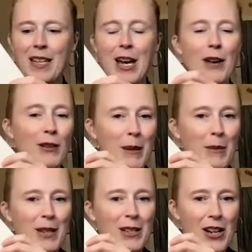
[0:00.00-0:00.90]
cover.
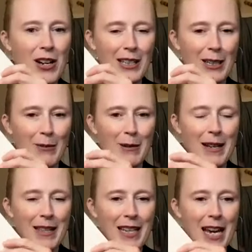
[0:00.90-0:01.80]
Maybe you can talk a little bit
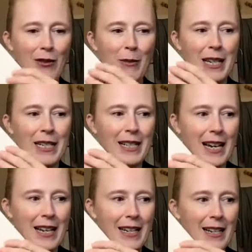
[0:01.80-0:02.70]
about the cover, but it's
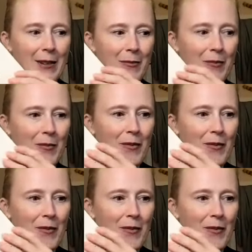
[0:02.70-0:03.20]
got a